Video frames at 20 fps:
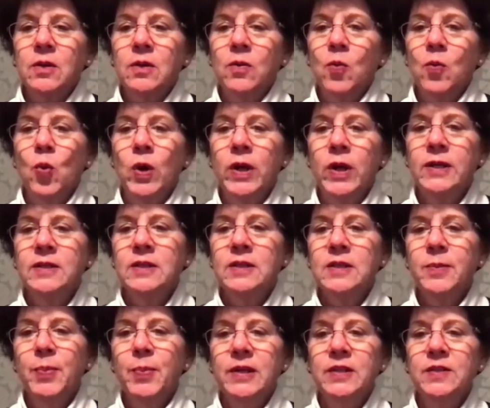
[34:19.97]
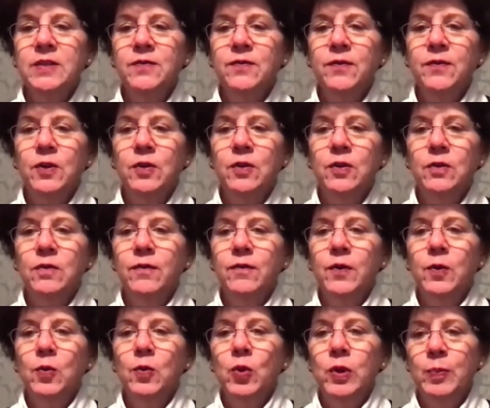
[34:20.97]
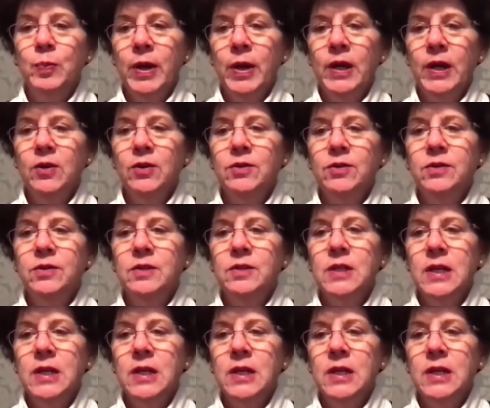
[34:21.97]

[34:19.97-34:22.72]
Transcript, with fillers: what is the best food for woodpeckers,